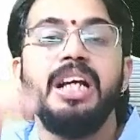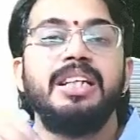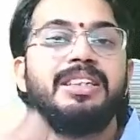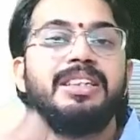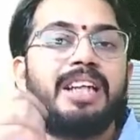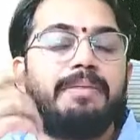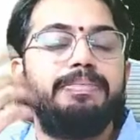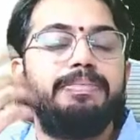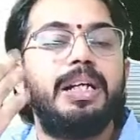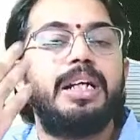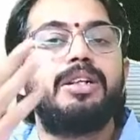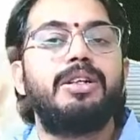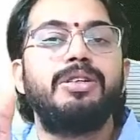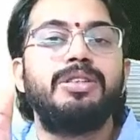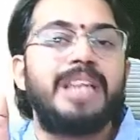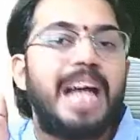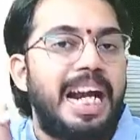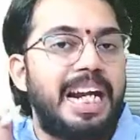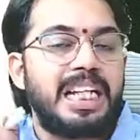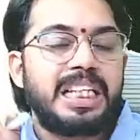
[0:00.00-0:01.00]
subject to
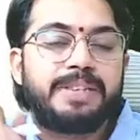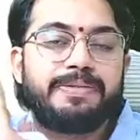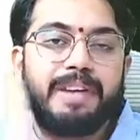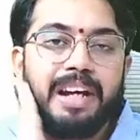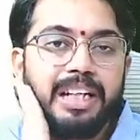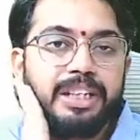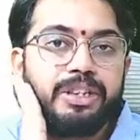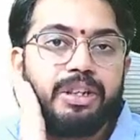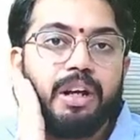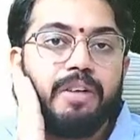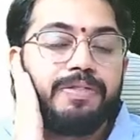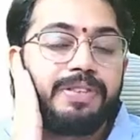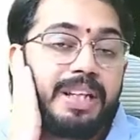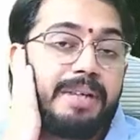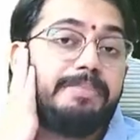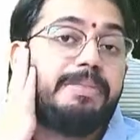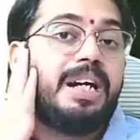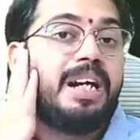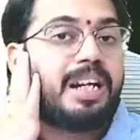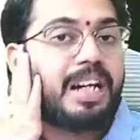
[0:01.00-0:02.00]
satisfaction of some
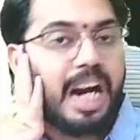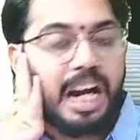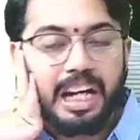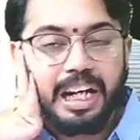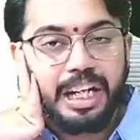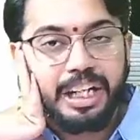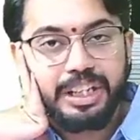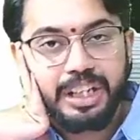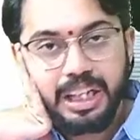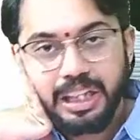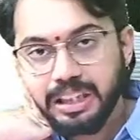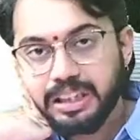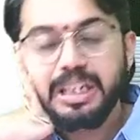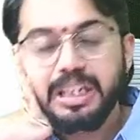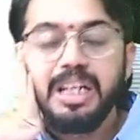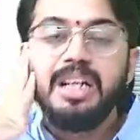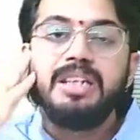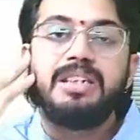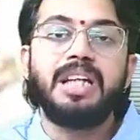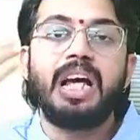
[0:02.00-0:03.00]
conditions.
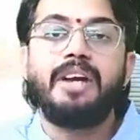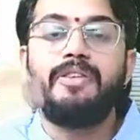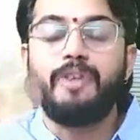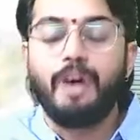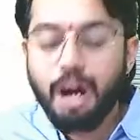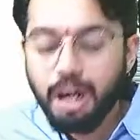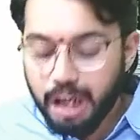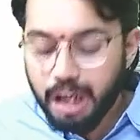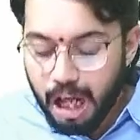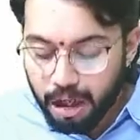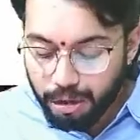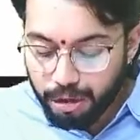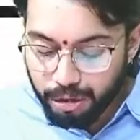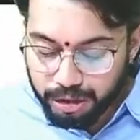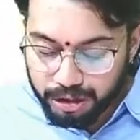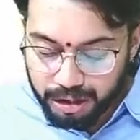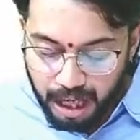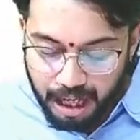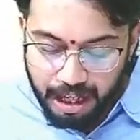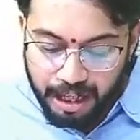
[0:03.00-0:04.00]
Sir, what are those
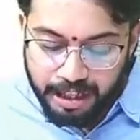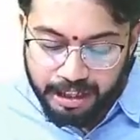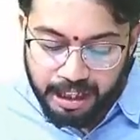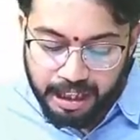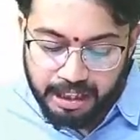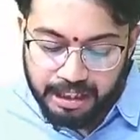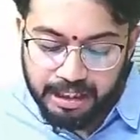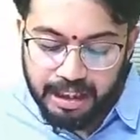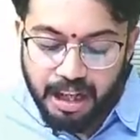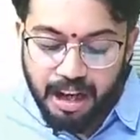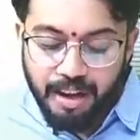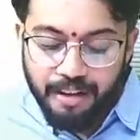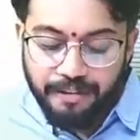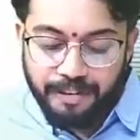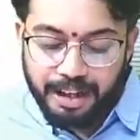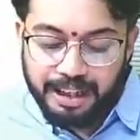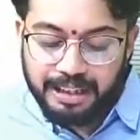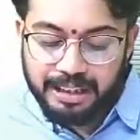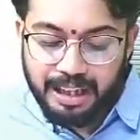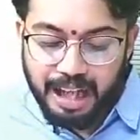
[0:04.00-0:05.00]
conditions?
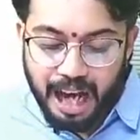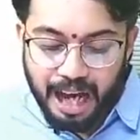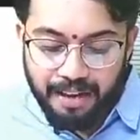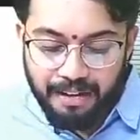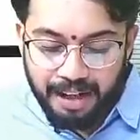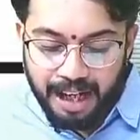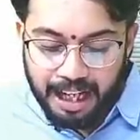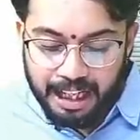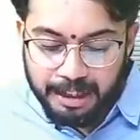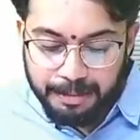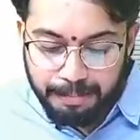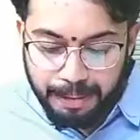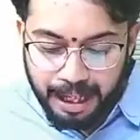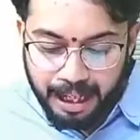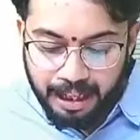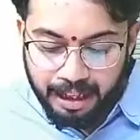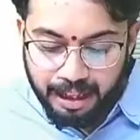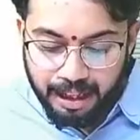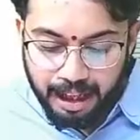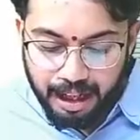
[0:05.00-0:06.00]
First, I will
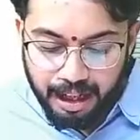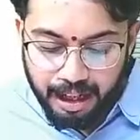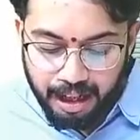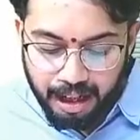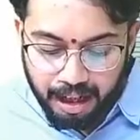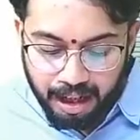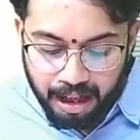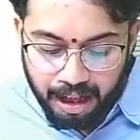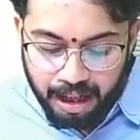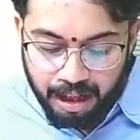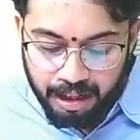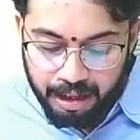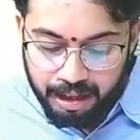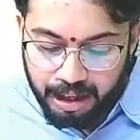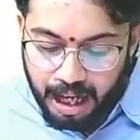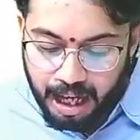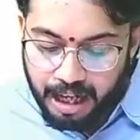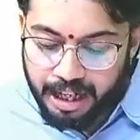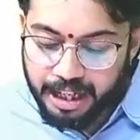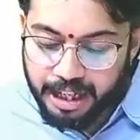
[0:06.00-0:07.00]
explain
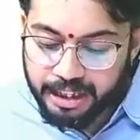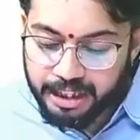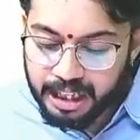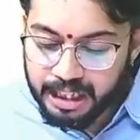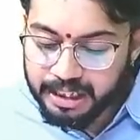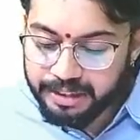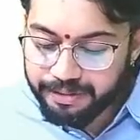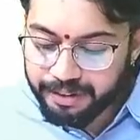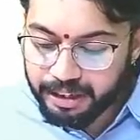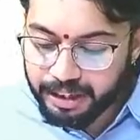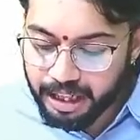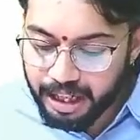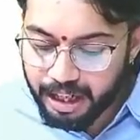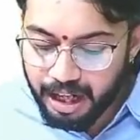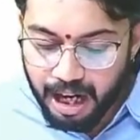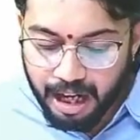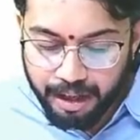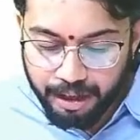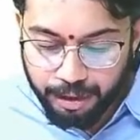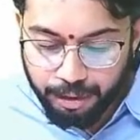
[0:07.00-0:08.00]
conditions with
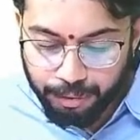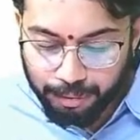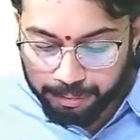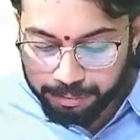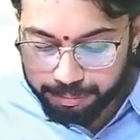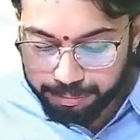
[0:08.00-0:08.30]
regard to.